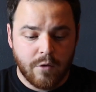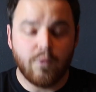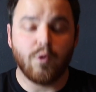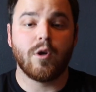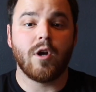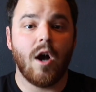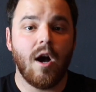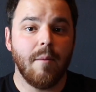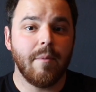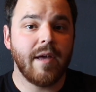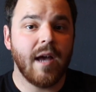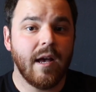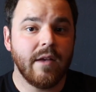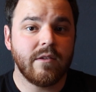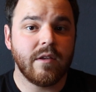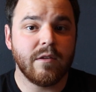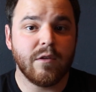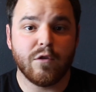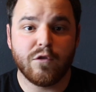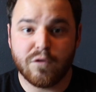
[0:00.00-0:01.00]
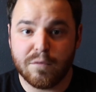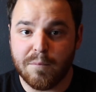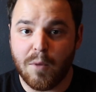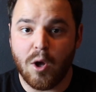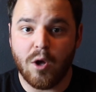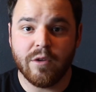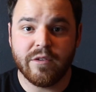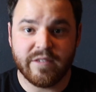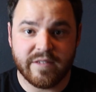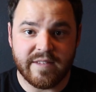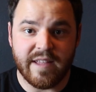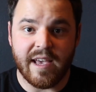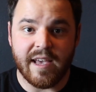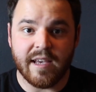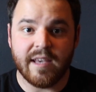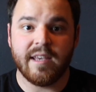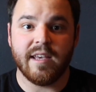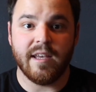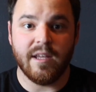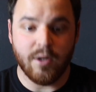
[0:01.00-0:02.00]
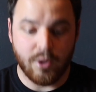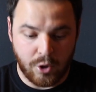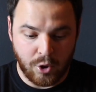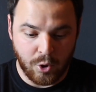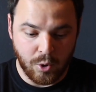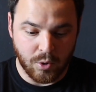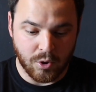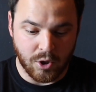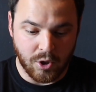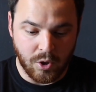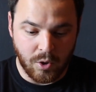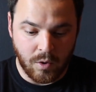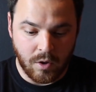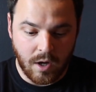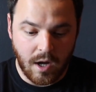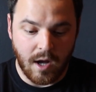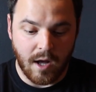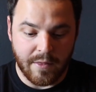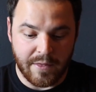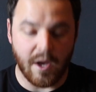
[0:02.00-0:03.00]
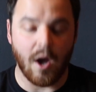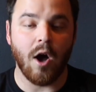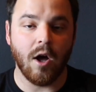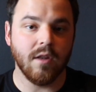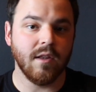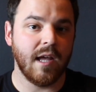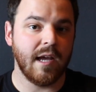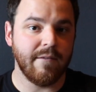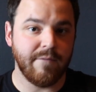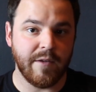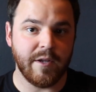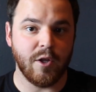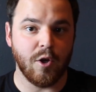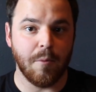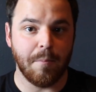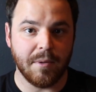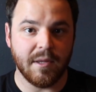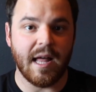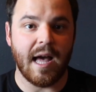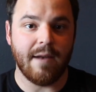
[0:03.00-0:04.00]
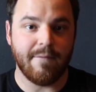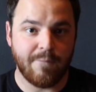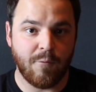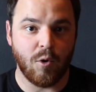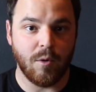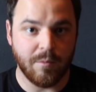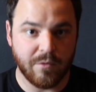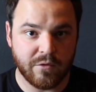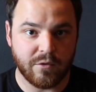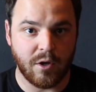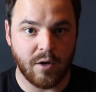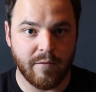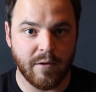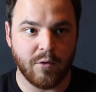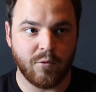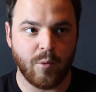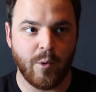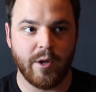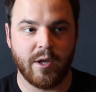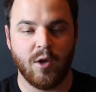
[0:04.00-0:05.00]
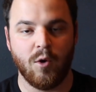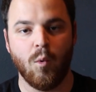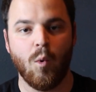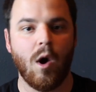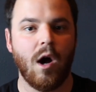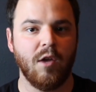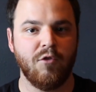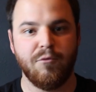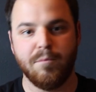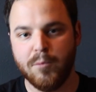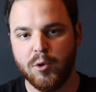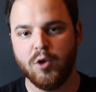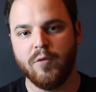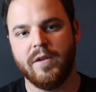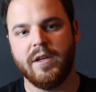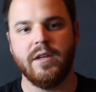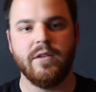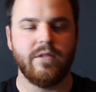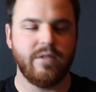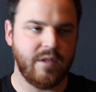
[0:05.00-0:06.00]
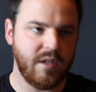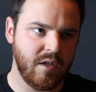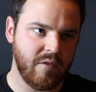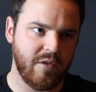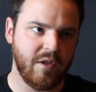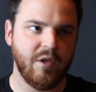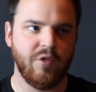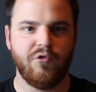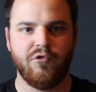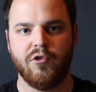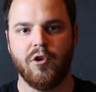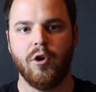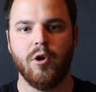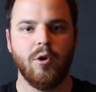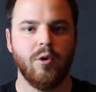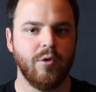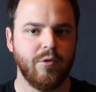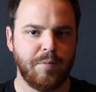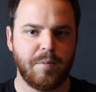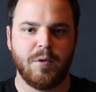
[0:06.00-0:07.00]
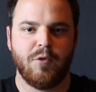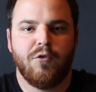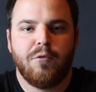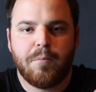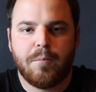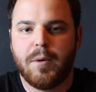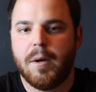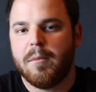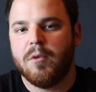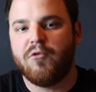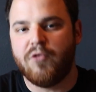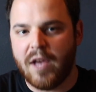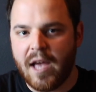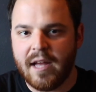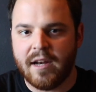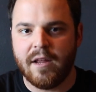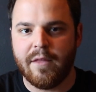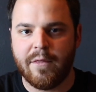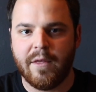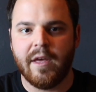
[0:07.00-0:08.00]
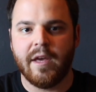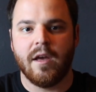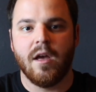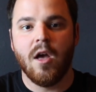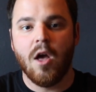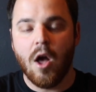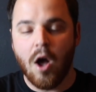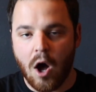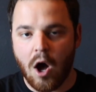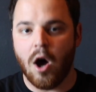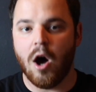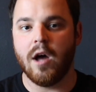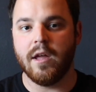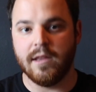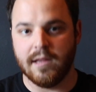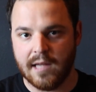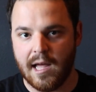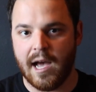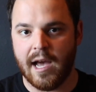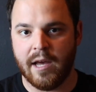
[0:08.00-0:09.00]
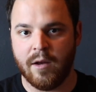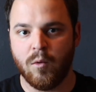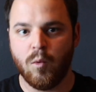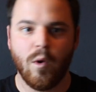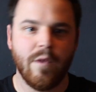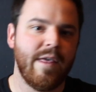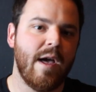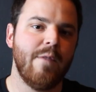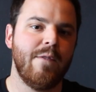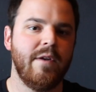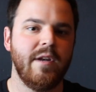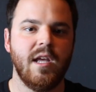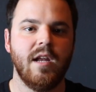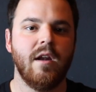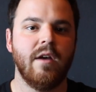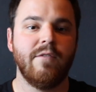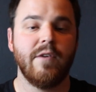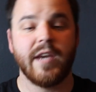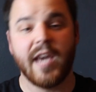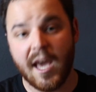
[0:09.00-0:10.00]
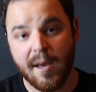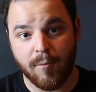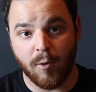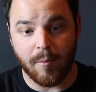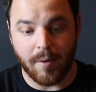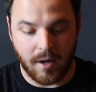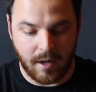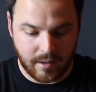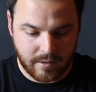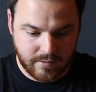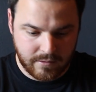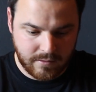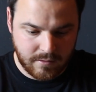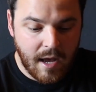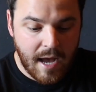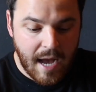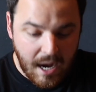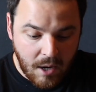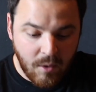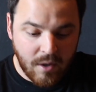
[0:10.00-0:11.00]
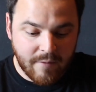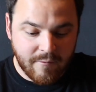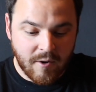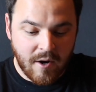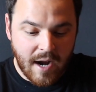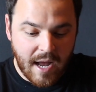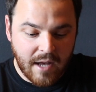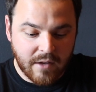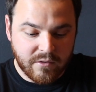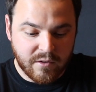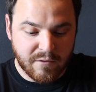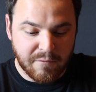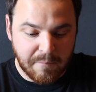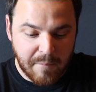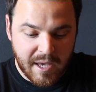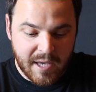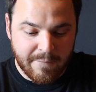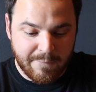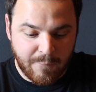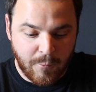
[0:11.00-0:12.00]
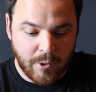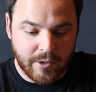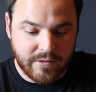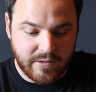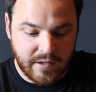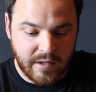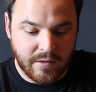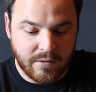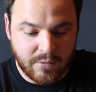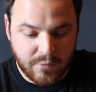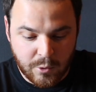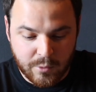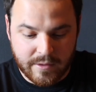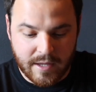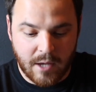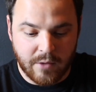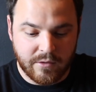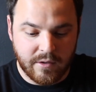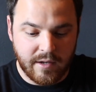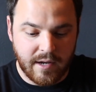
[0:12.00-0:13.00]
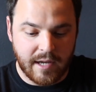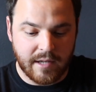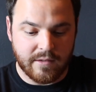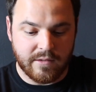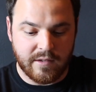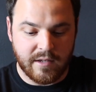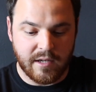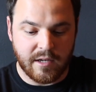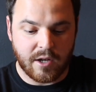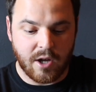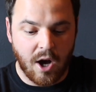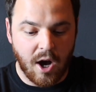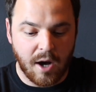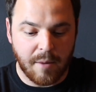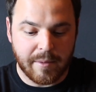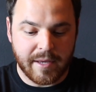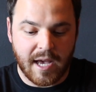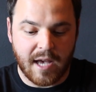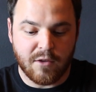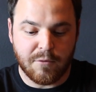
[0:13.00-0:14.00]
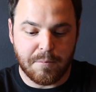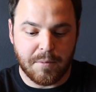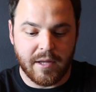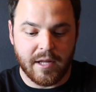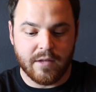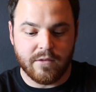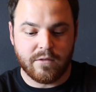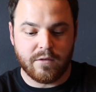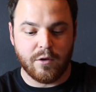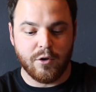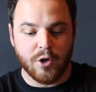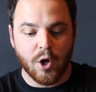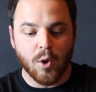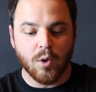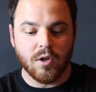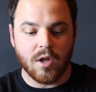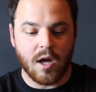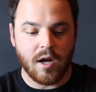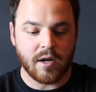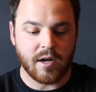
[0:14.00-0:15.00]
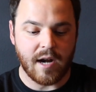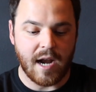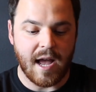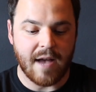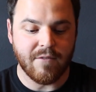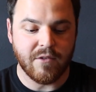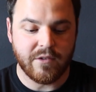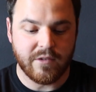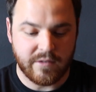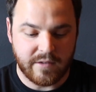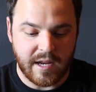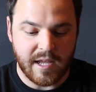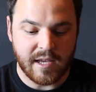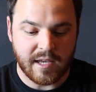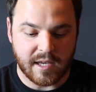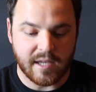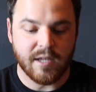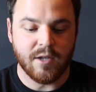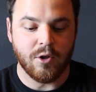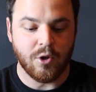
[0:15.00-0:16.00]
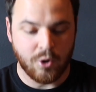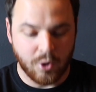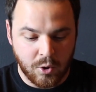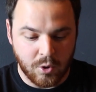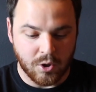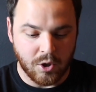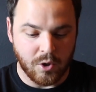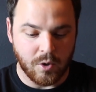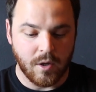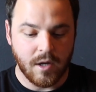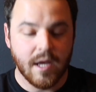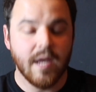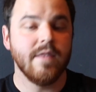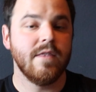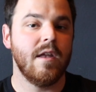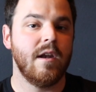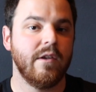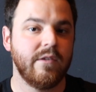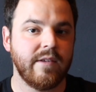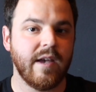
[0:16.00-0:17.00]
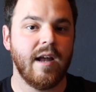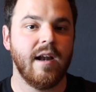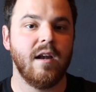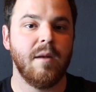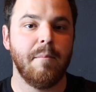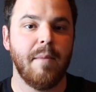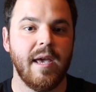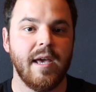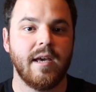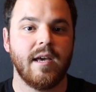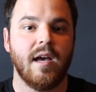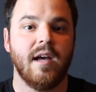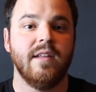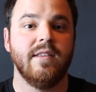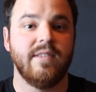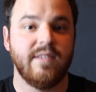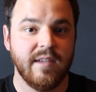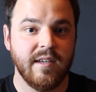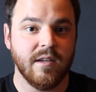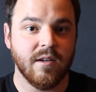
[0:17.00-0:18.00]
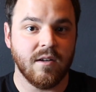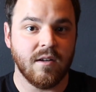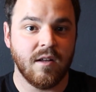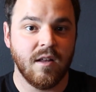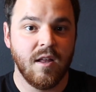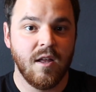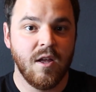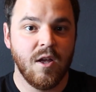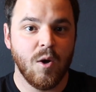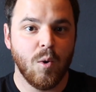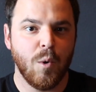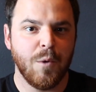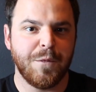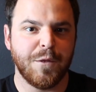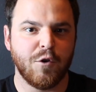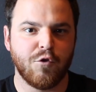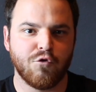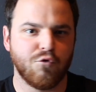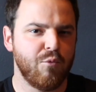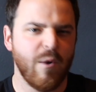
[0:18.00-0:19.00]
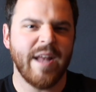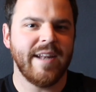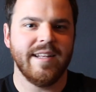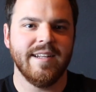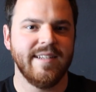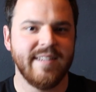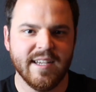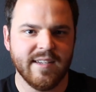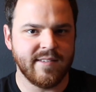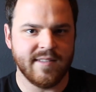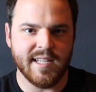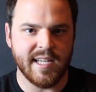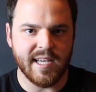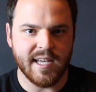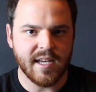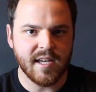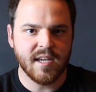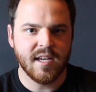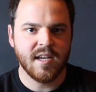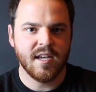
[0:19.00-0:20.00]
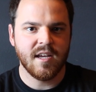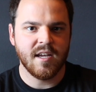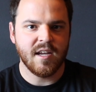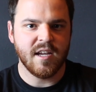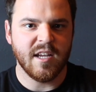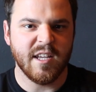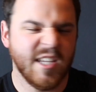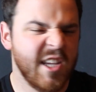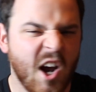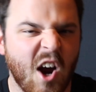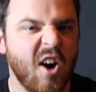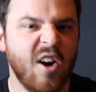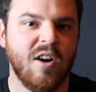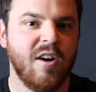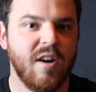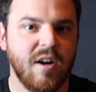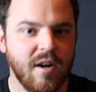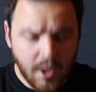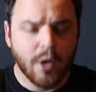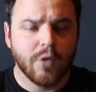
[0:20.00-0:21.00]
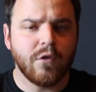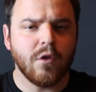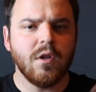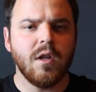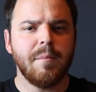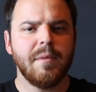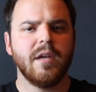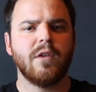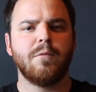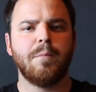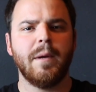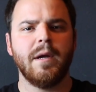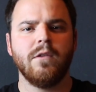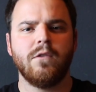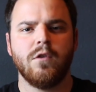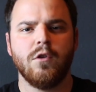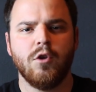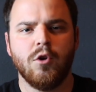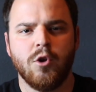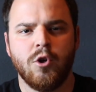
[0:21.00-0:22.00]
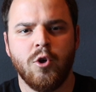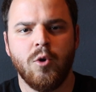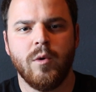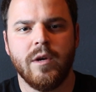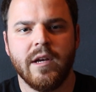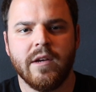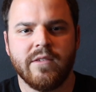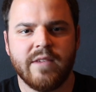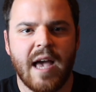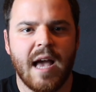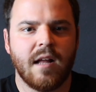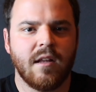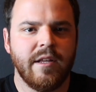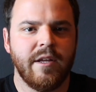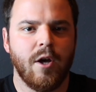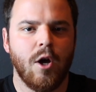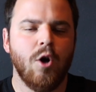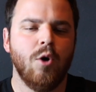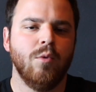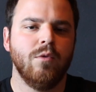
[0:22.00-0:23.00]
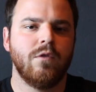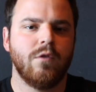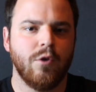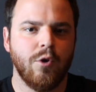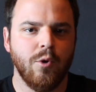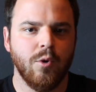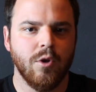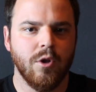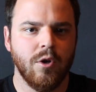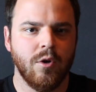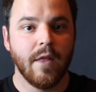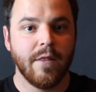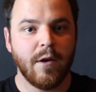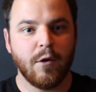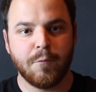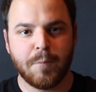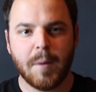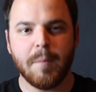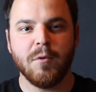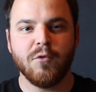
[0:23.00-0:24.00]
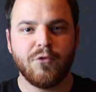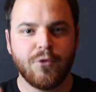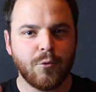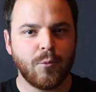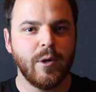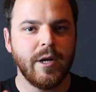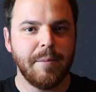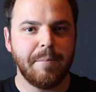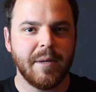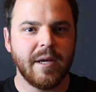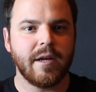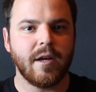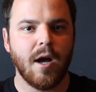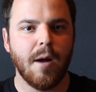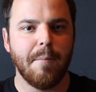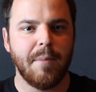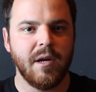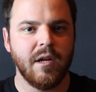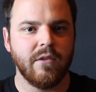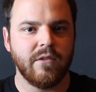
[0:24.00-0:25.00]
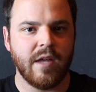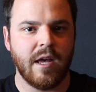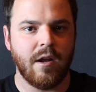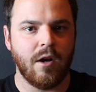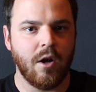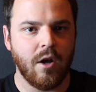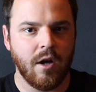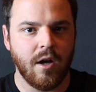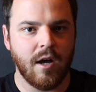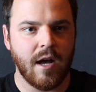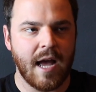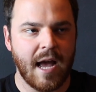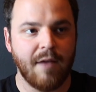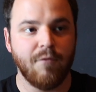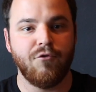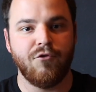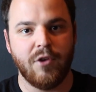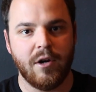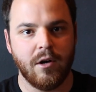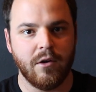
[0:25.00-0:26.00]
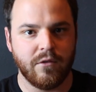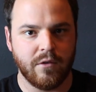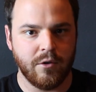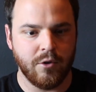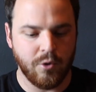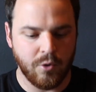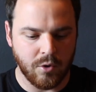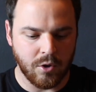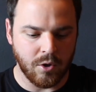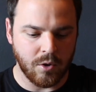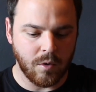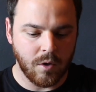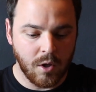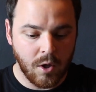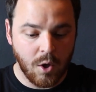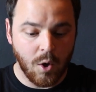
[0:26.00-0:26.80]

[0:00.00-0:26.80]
So Comcast has a small stake in Hulu, the online video platform service where you can watch movies, TV shows, pretty much anything online without the need of a cable box. However, as of May 14th, 2019, Comcast plans to no longer have a stake in Hulu. They decided to make a deal with the dreaded Disney. Yarr. So let me explain to you who exactly owns Hulu. There's pretty much three big companies that have shares in Hulu.